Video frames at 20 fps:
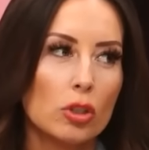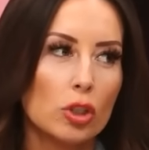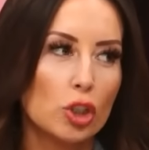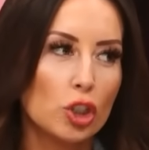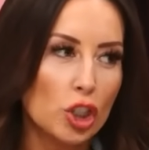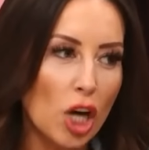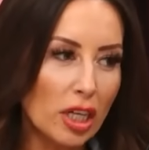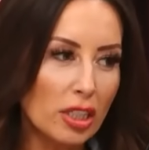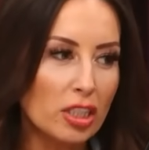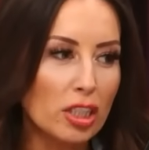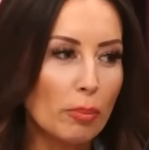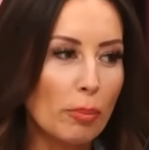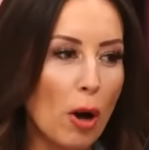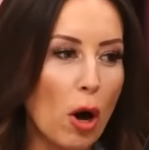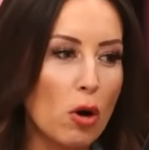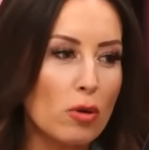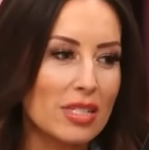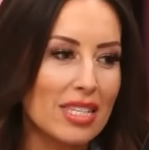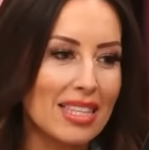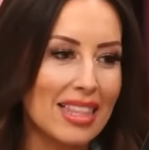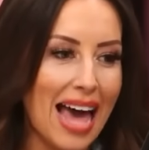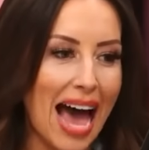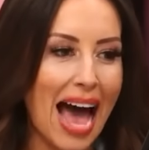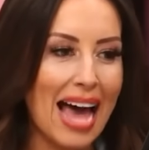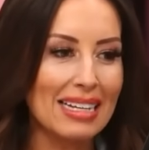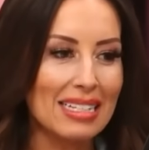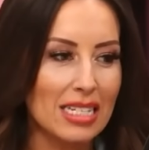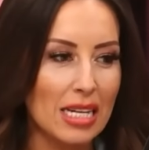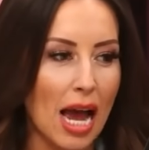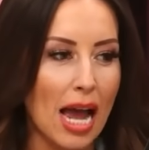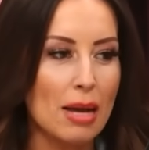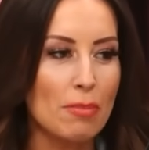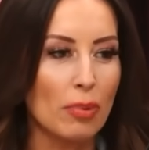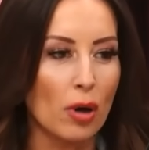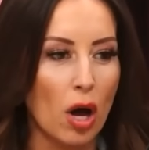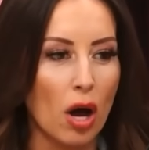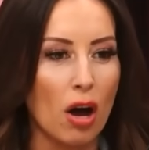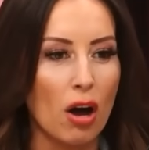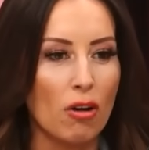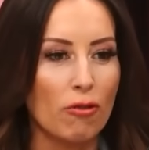juxtapose that type
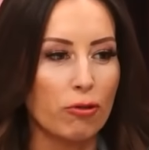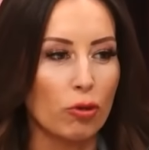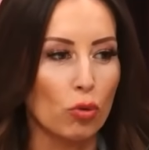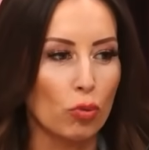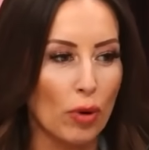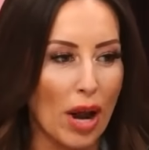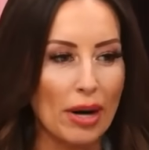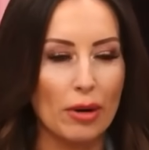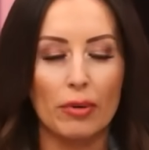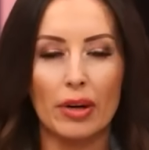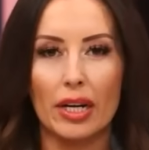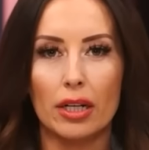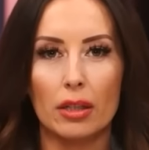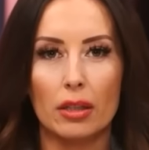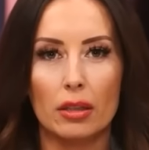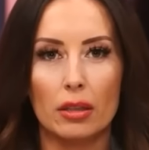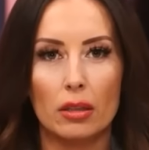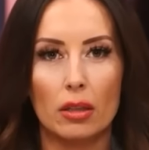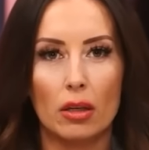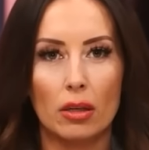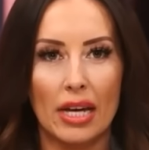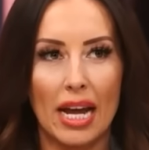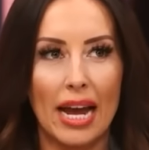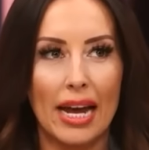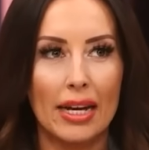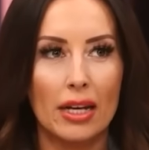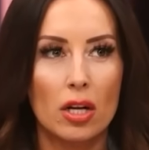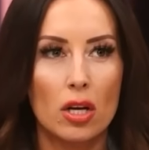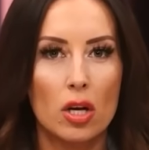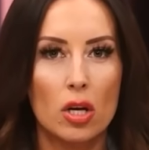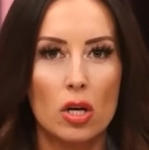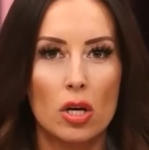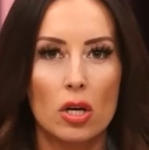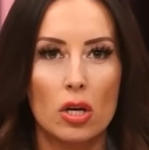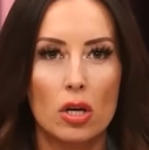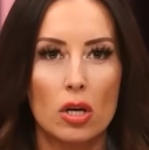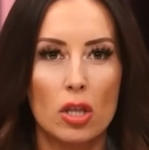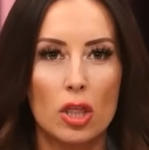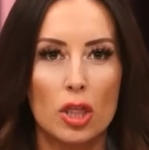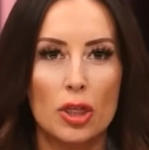of rhetoric. Okay,
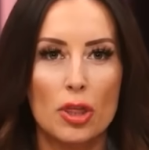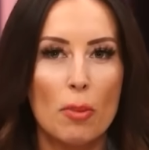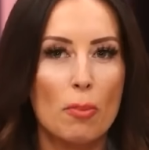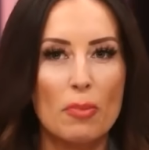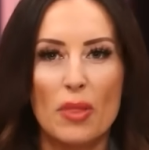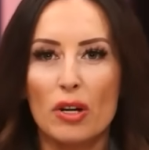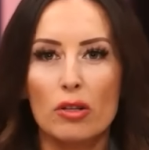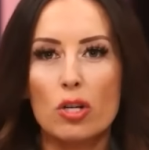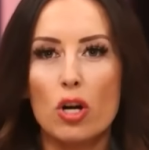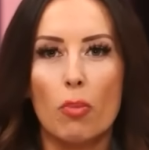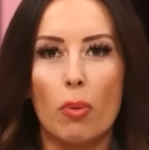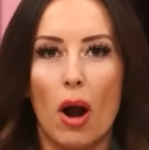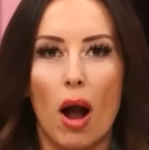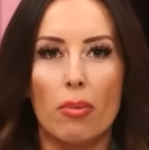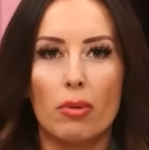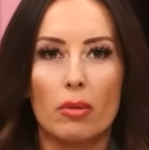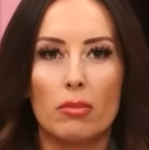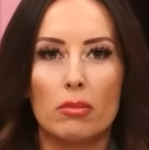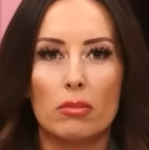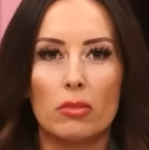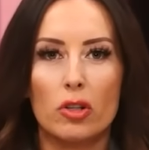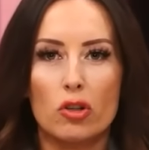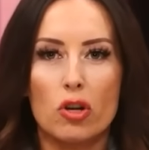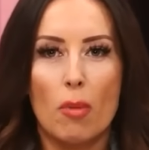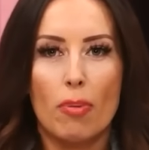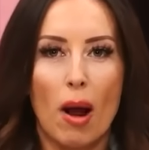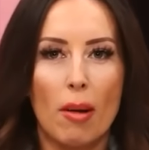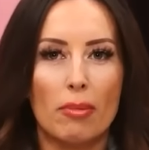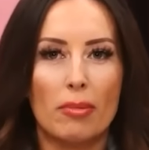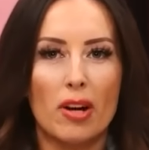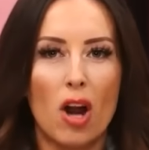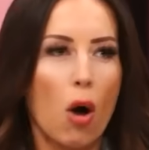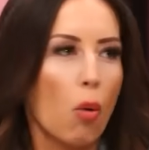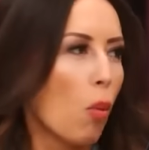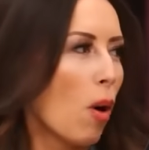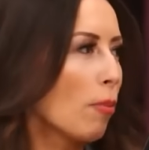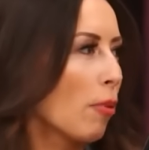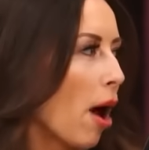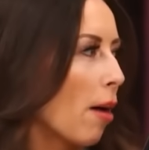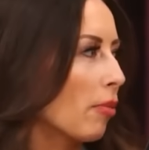the, there's no problem. There's no problem at all.
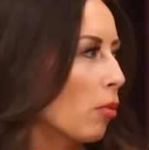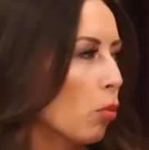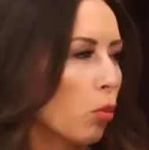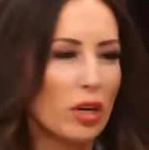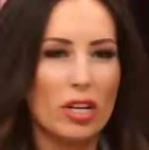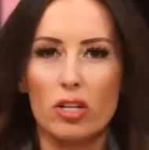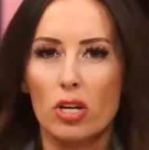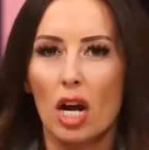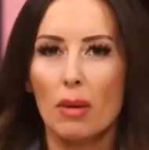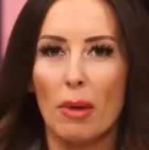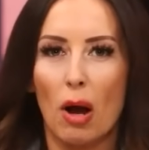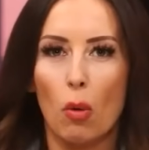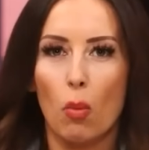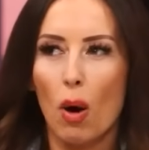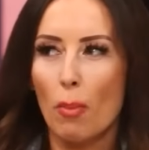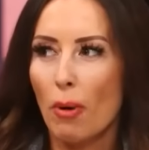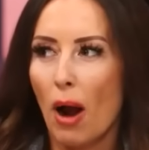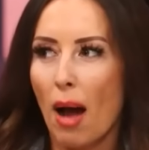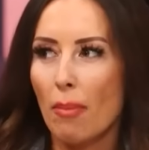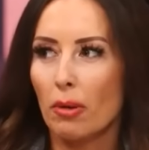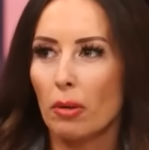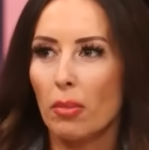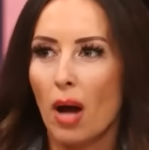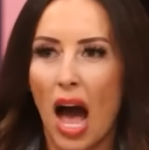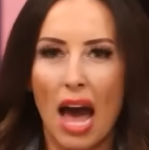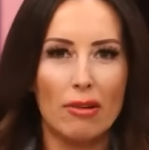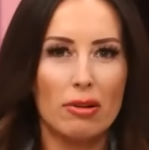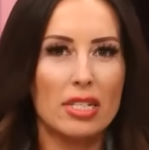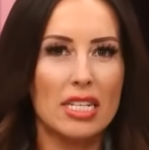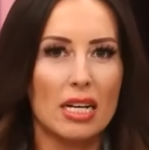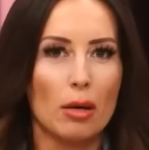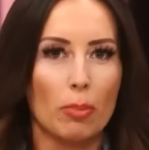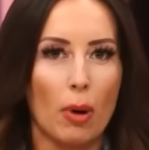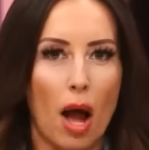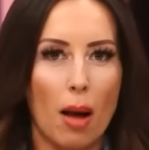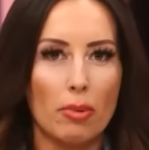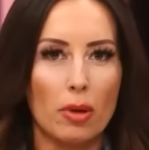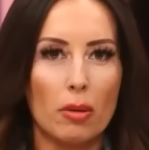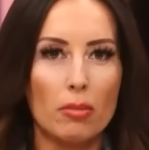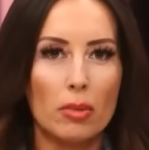What problem? What are you talking about? What problem? I don't see a
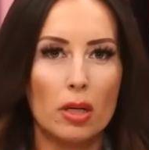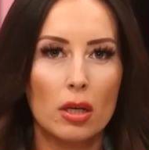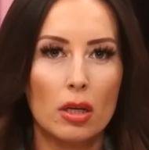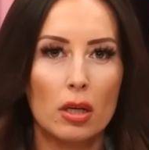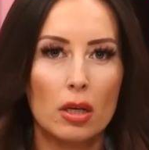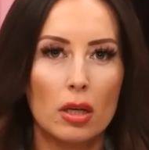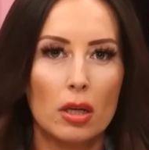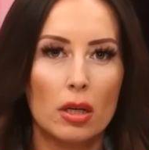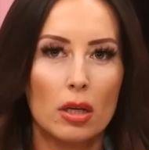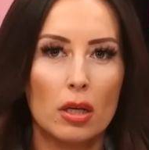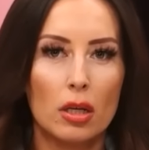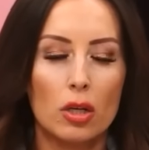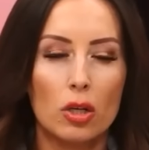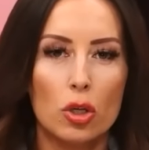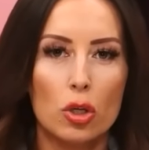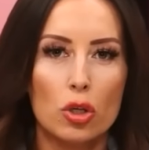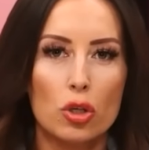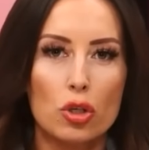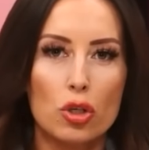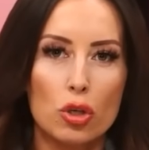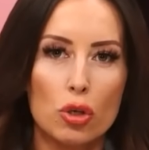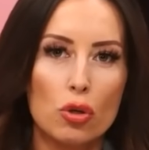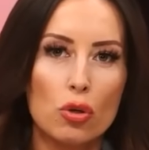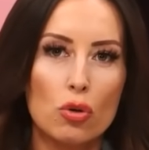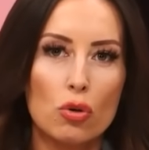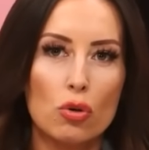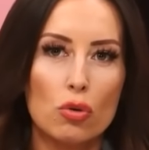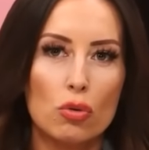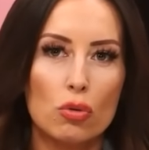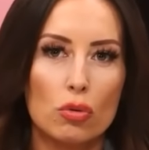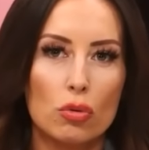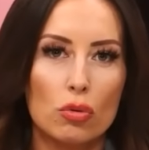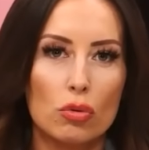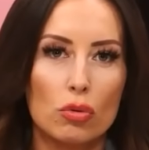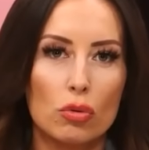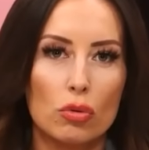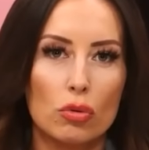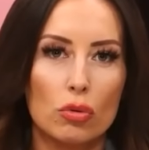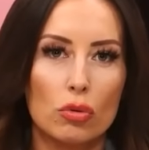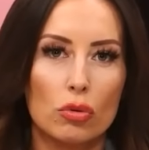problem. To
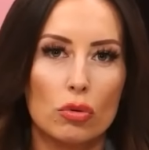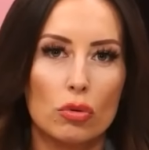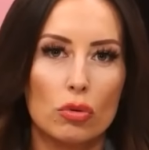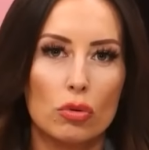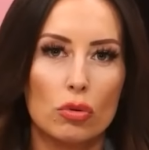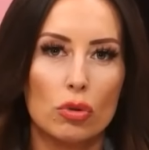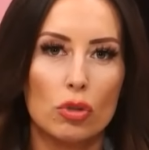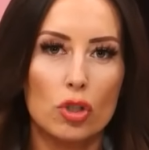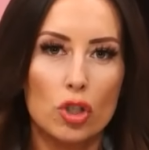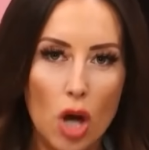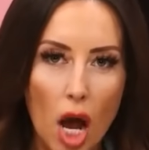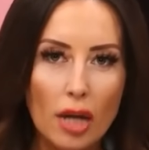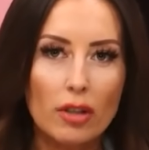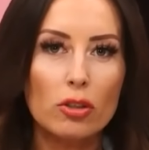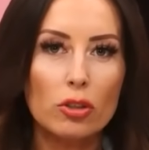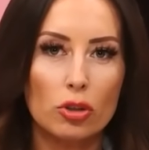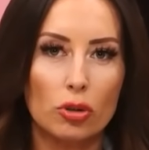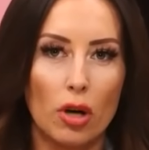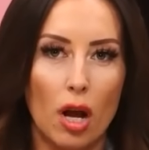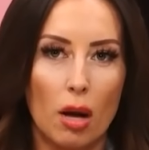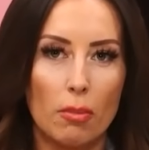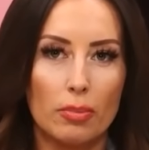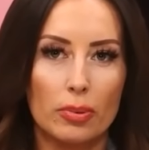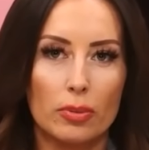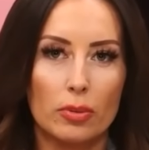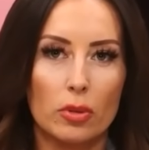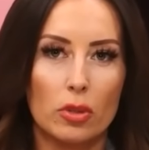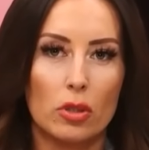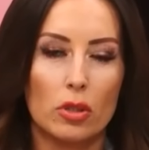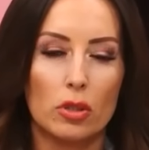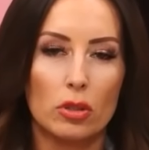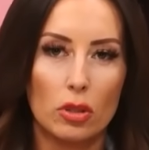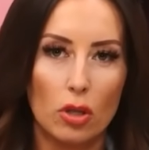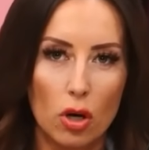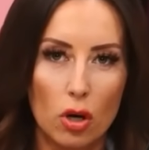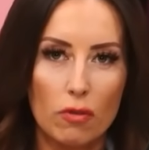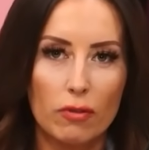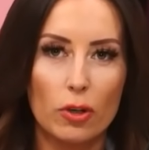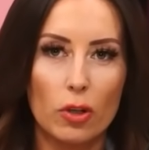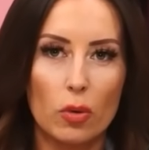Donald Trump
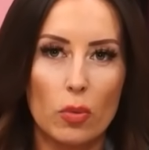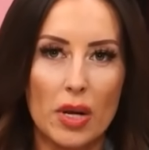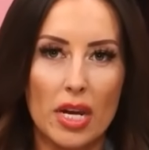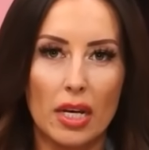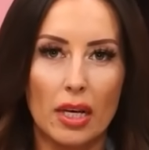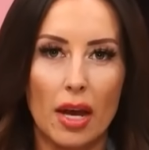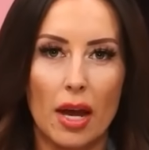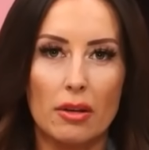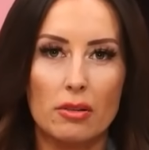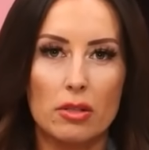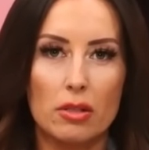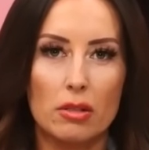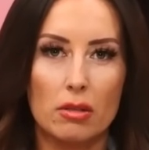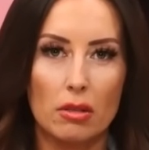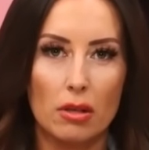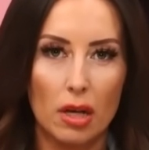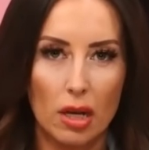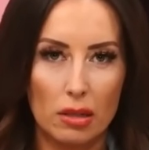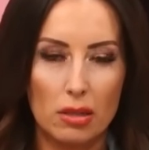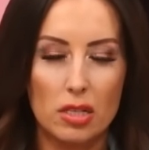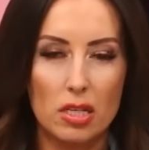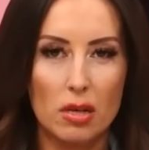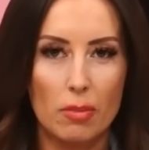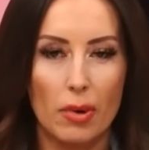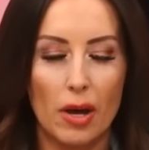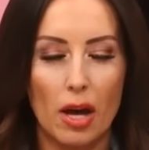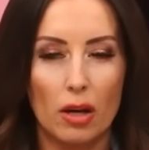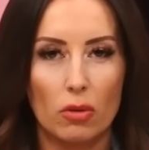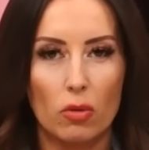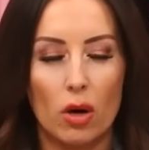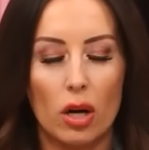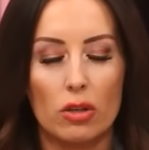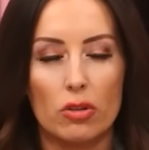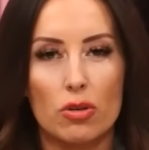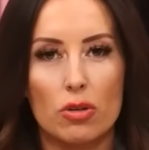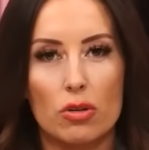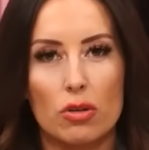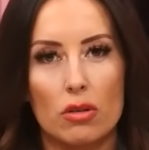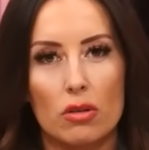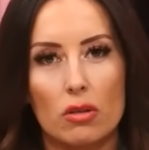over the weekend at CPAC
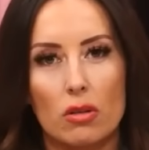Watch